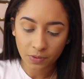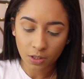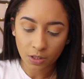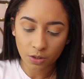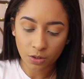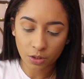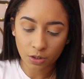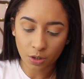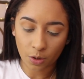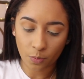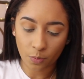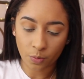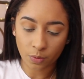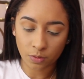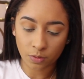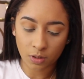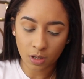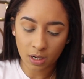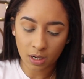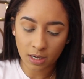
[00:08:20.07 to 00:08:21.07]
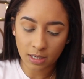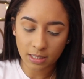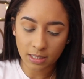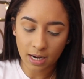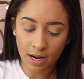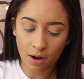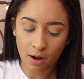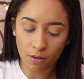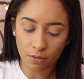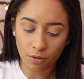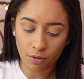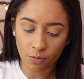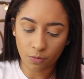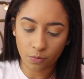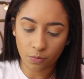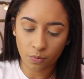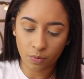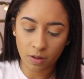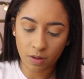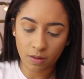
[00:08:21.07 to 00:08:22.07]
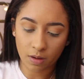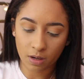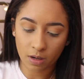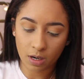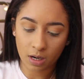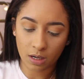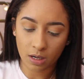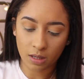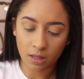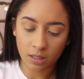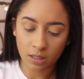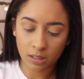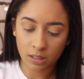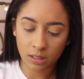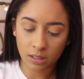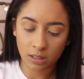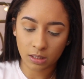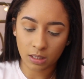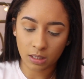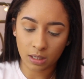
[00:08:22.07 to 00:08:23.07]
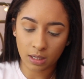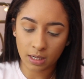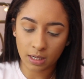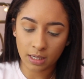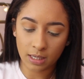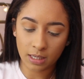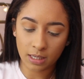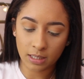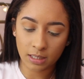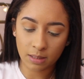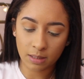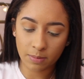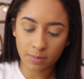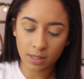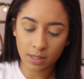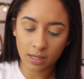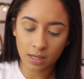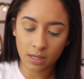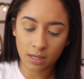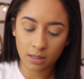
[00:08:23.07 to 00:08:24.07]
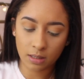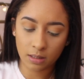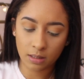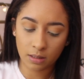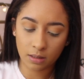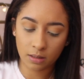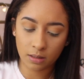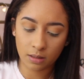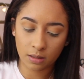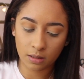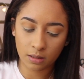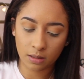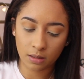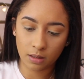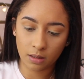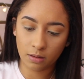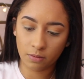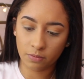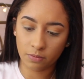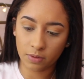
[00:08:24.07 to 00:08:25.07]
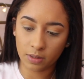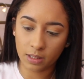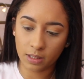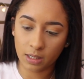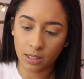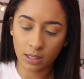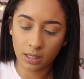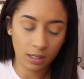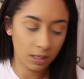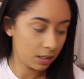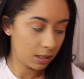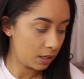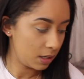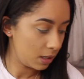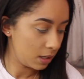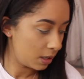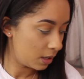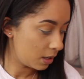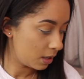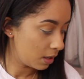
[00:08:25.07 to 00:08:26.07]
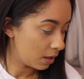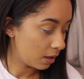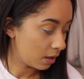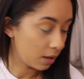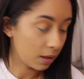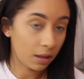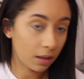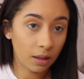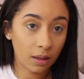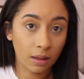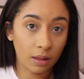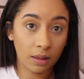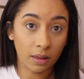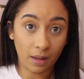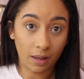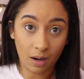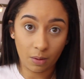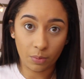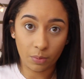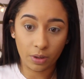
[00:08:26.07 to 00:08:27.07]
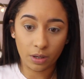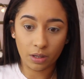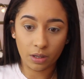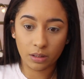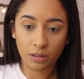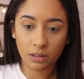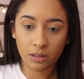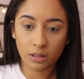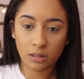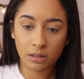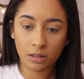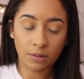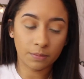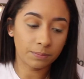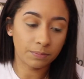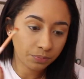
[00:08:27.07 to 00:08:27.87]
So we'll dull it down with a colour that's slightly similar. Hopefully that works.